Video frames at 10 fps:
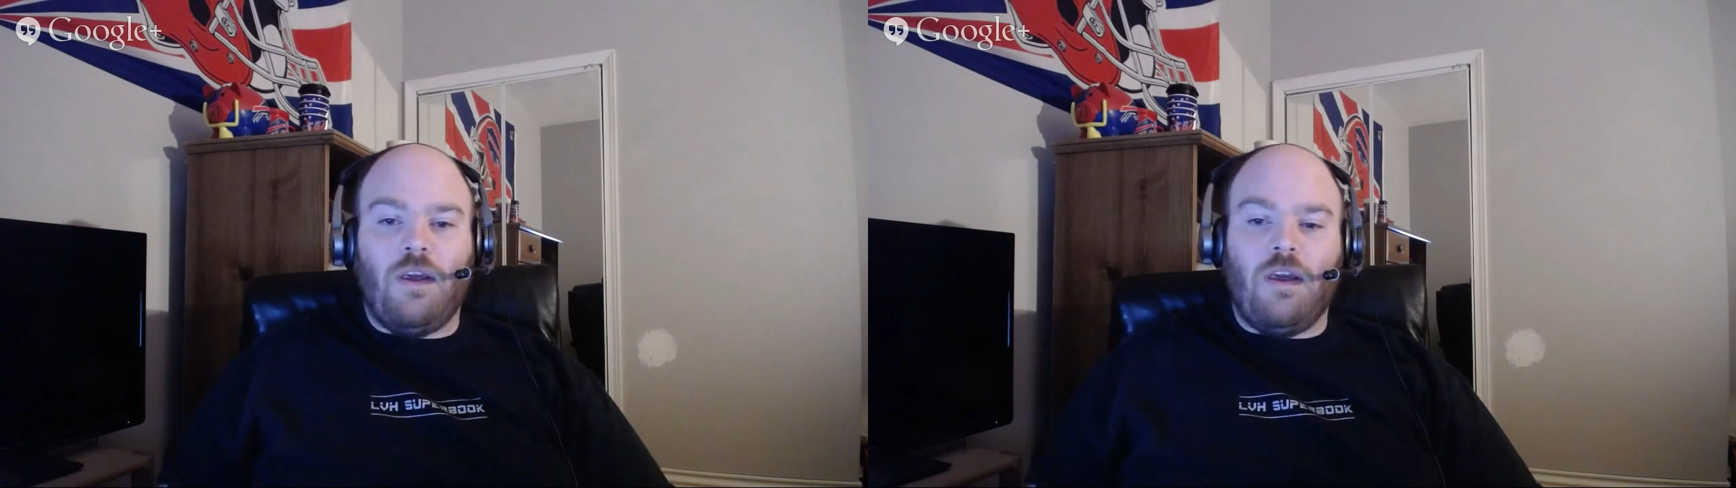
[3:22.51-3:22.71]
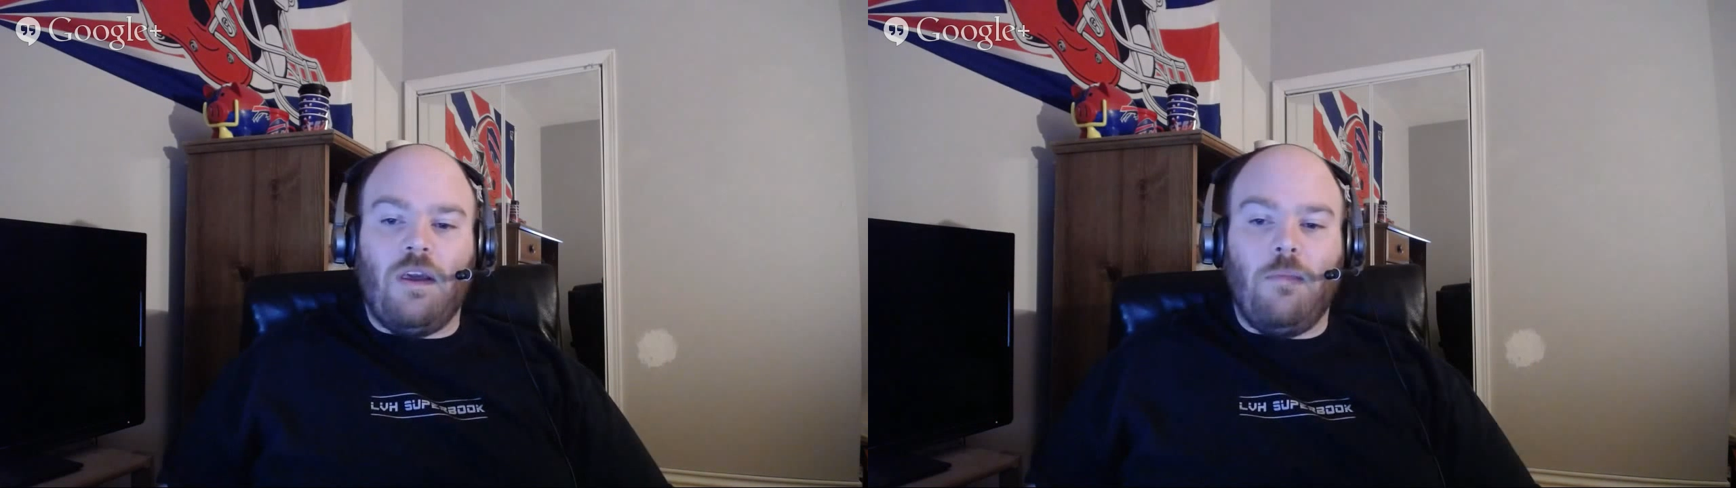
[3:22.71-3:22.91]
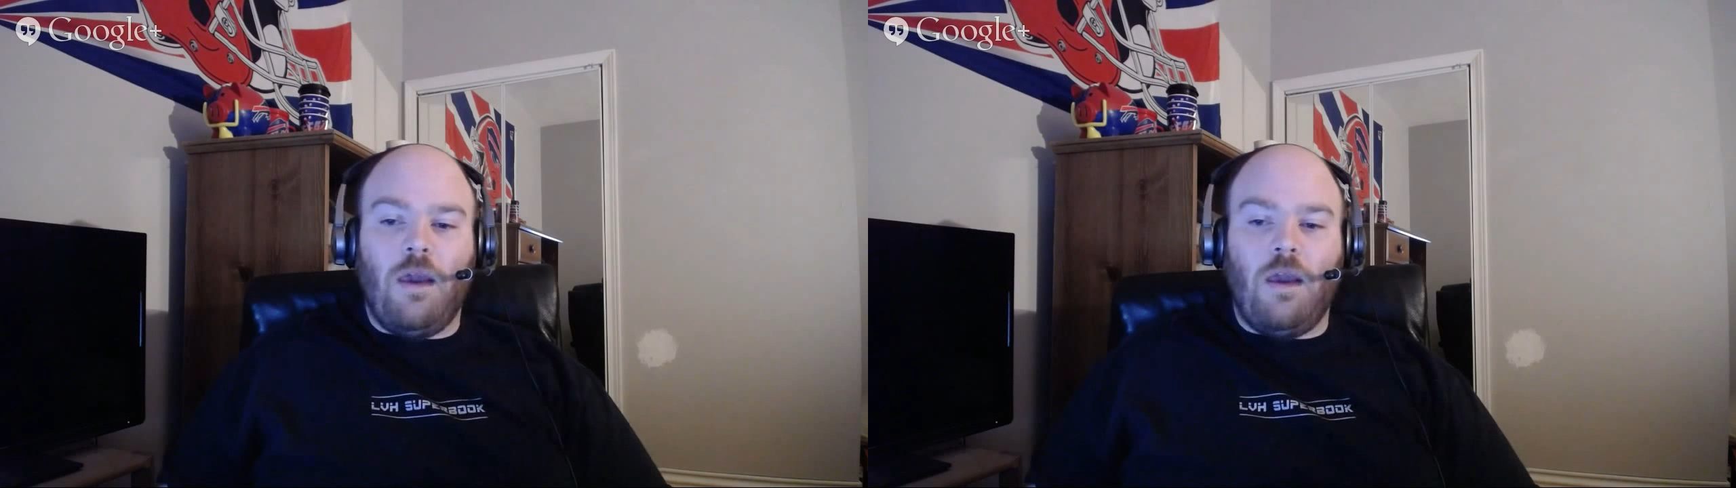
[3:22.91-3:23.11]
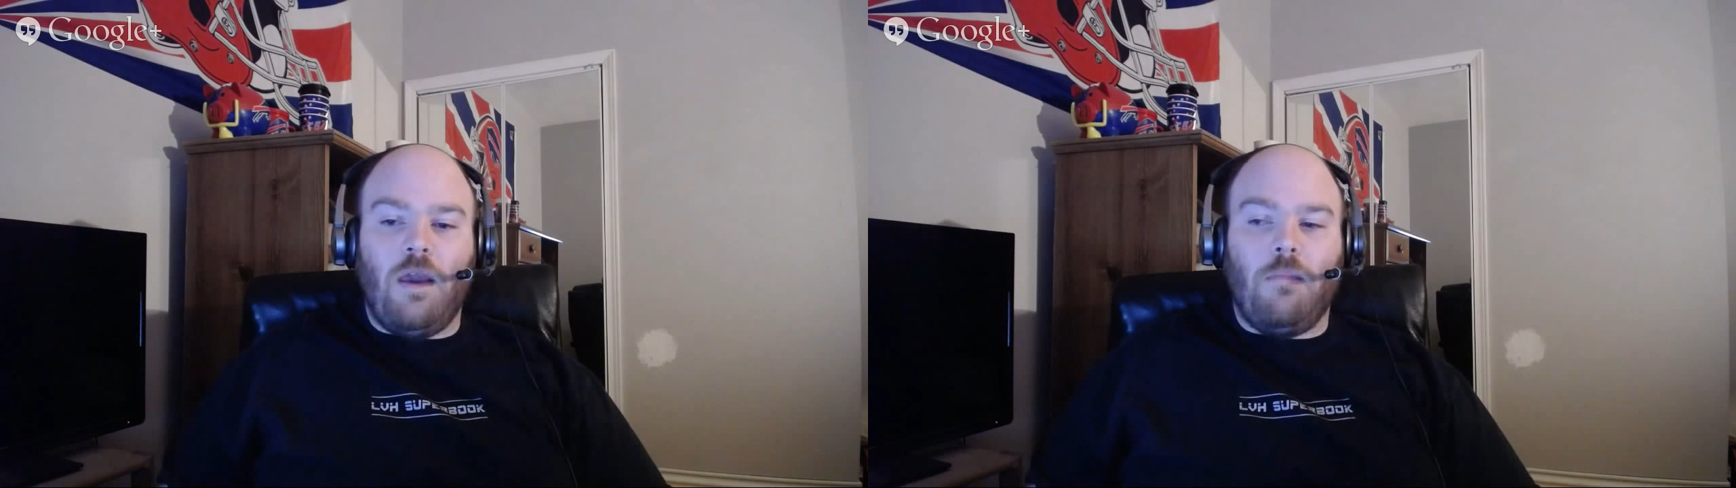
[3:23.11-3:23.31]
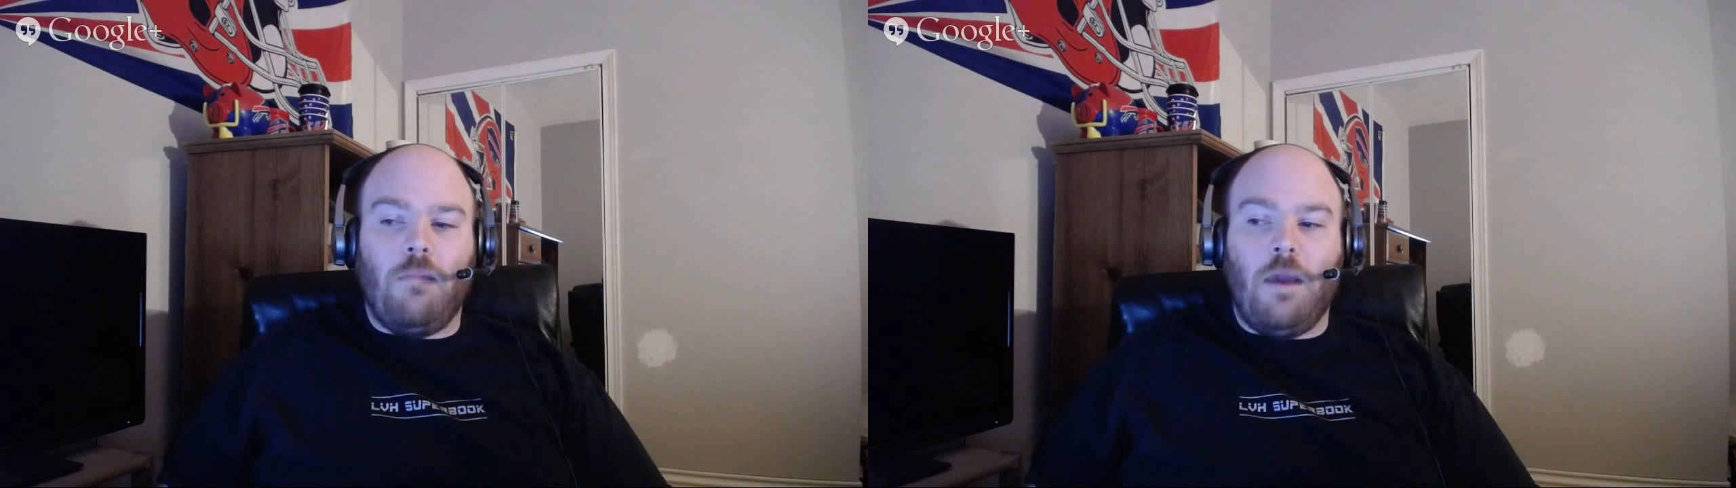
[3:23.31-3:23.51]
team
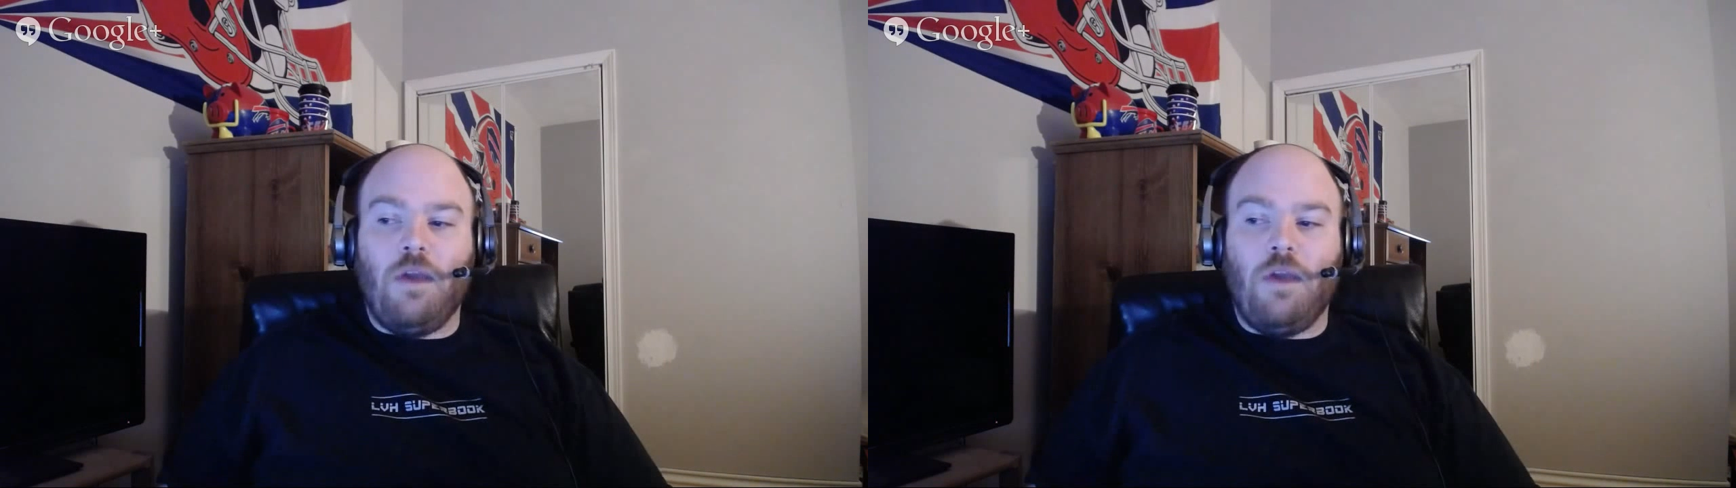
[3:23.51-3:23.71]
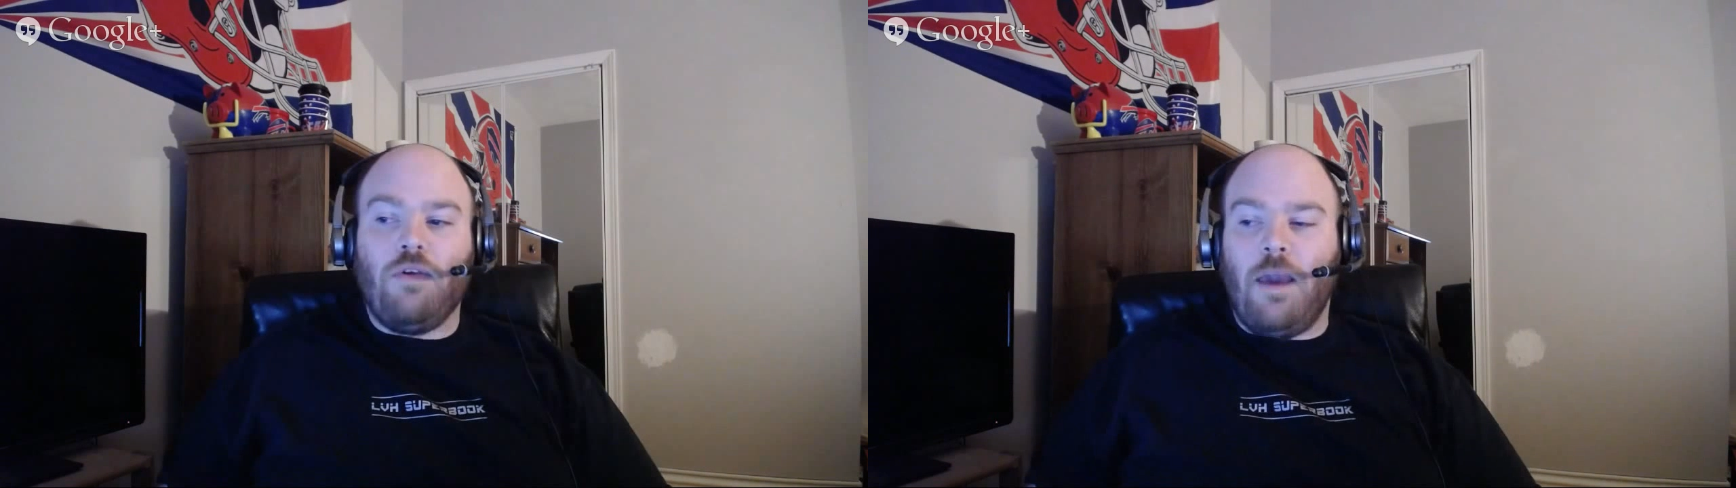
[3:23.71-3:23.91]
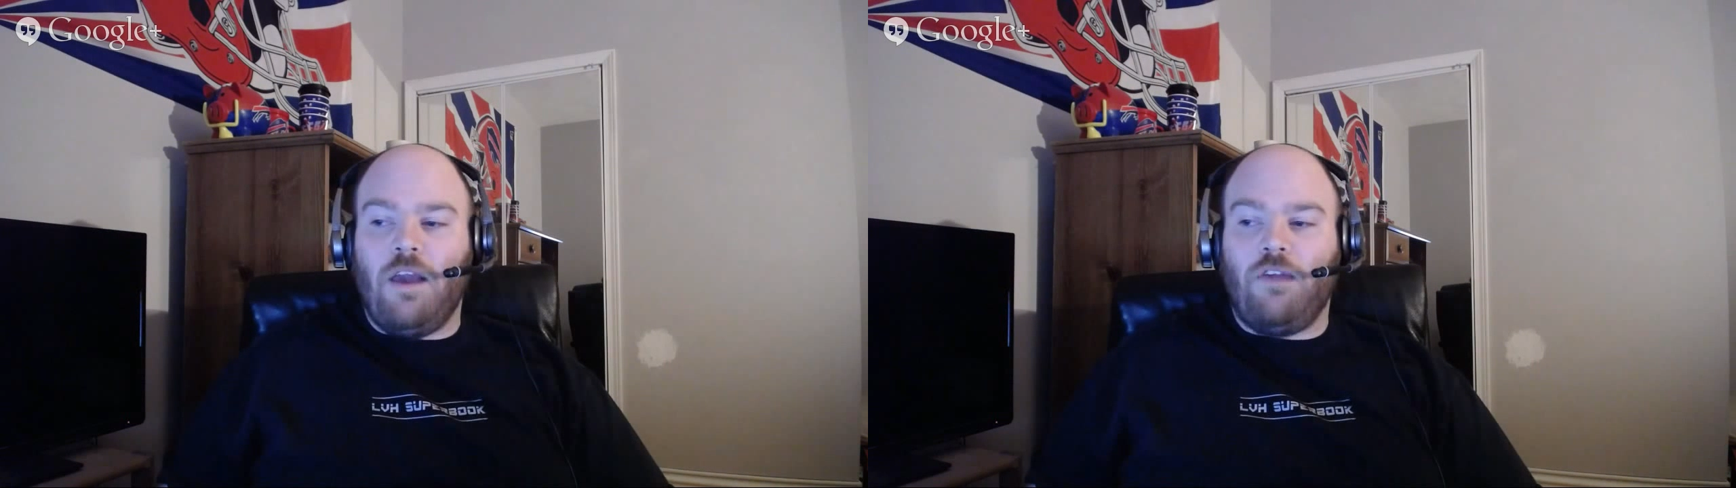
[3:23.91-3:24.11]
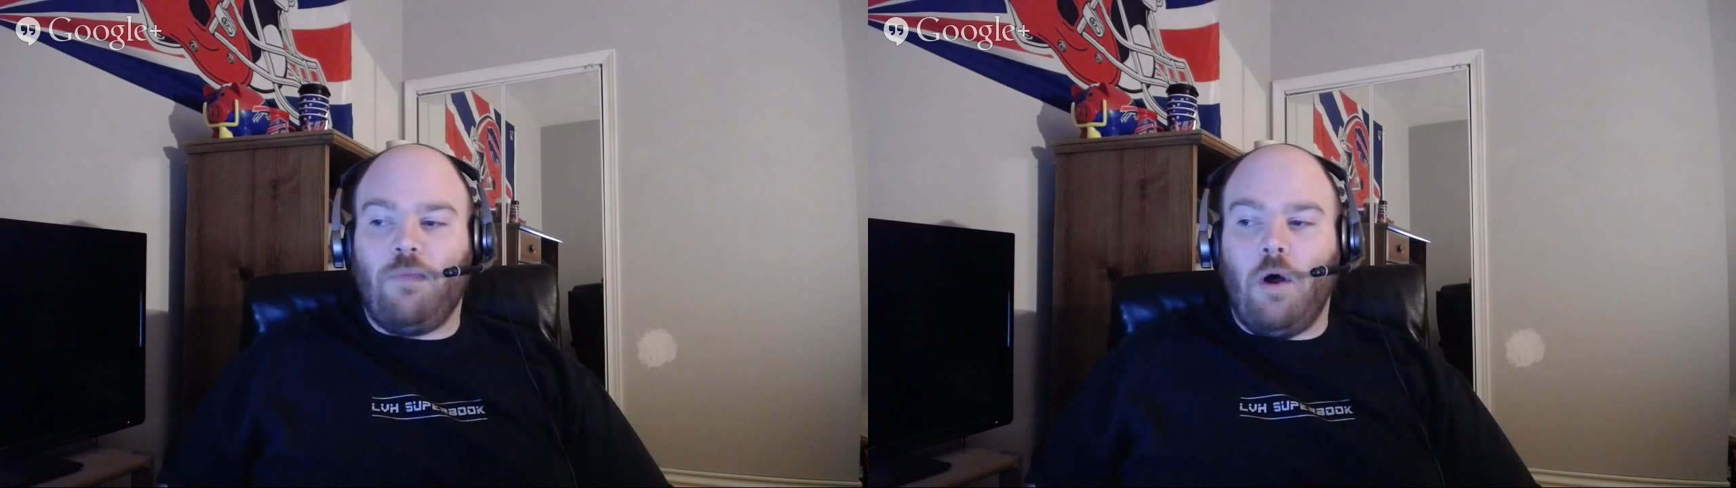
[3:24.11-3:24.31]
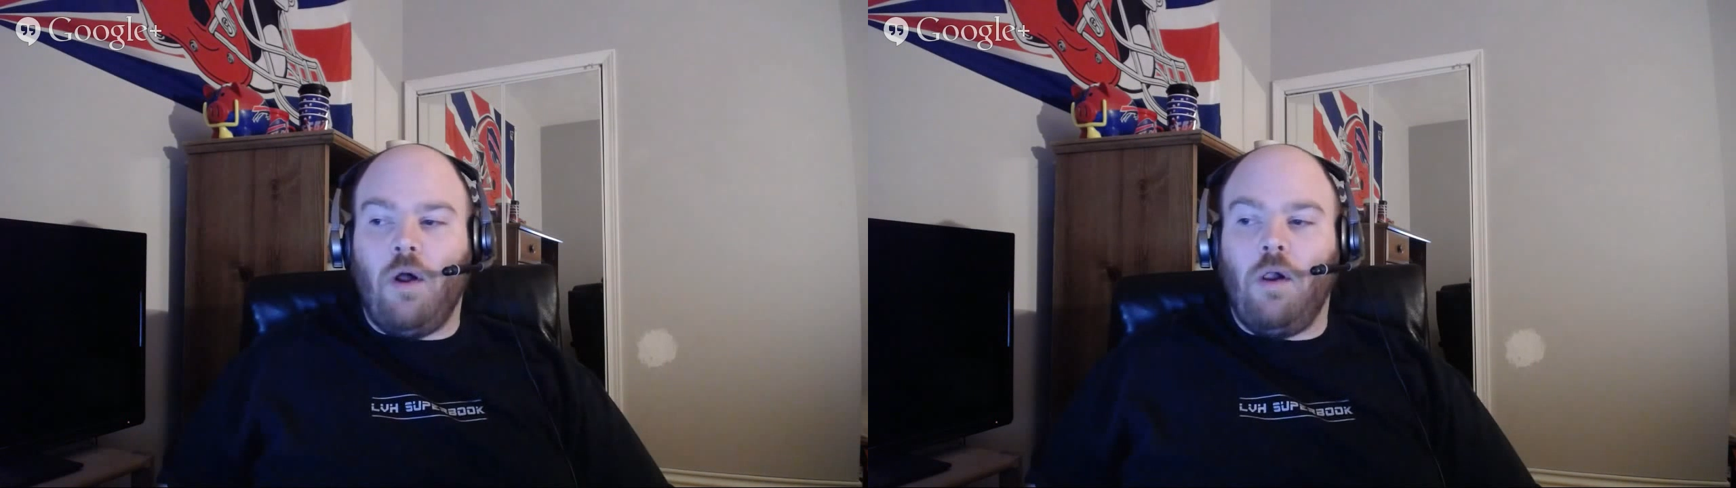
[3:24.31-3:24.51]
in Major League
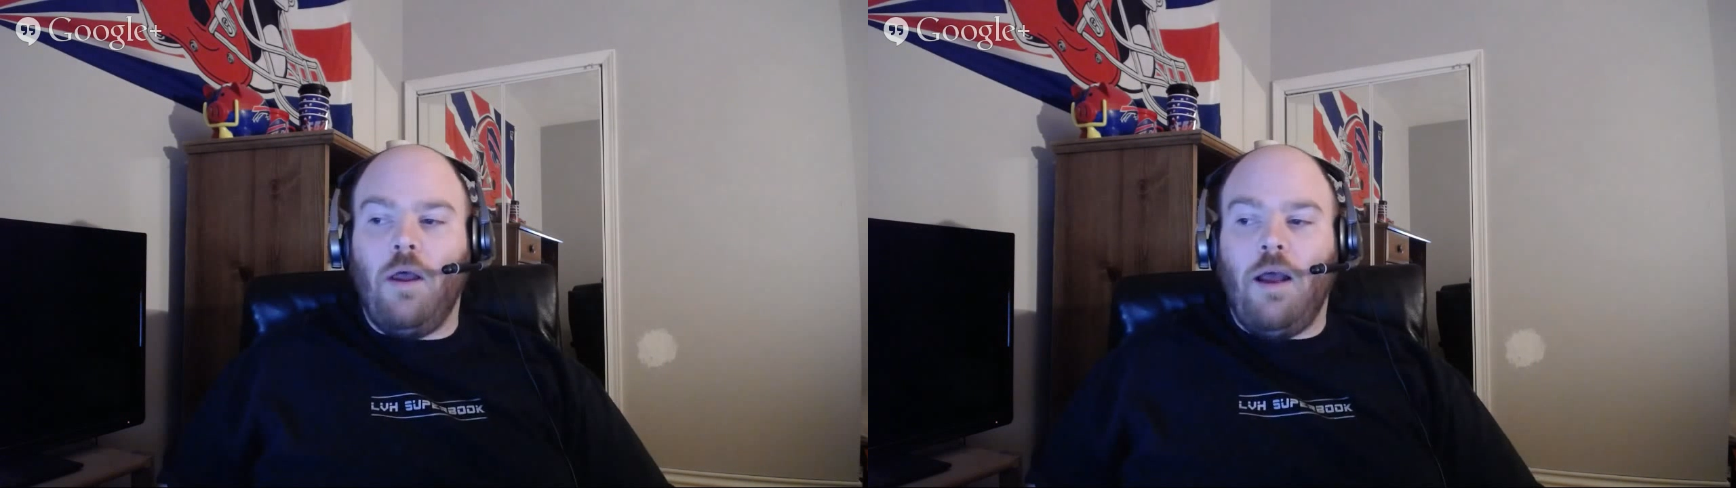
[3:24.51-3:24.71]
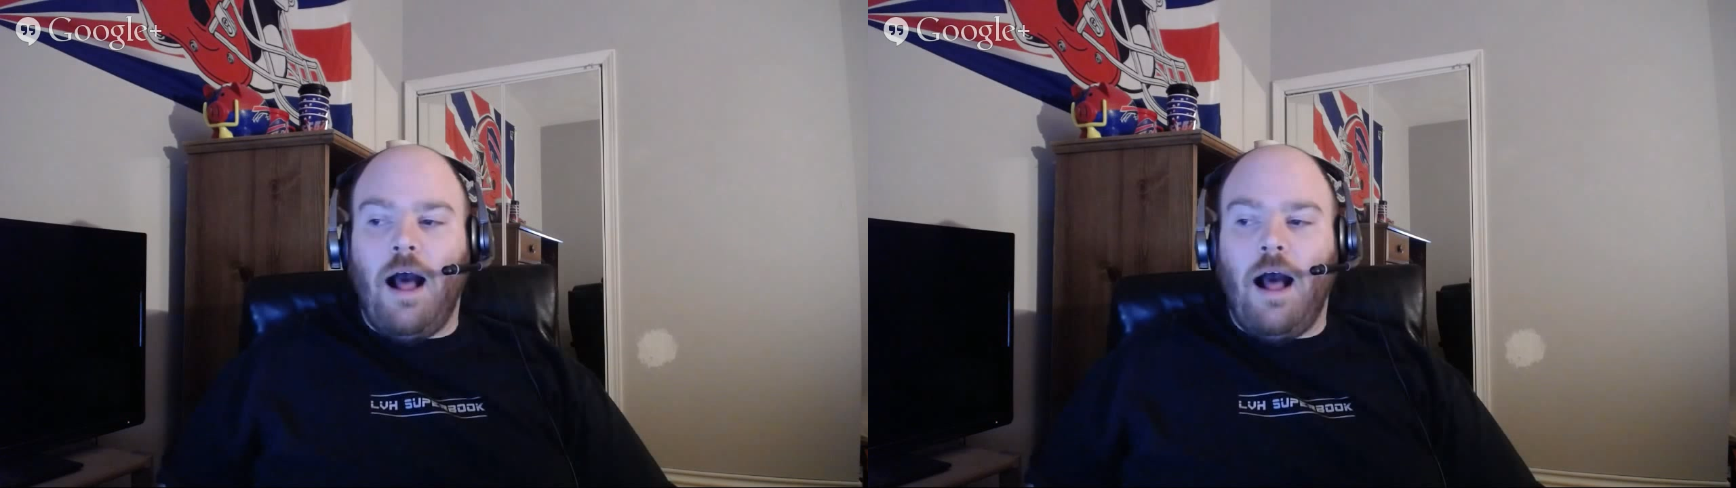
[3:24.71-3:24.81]
Baseball.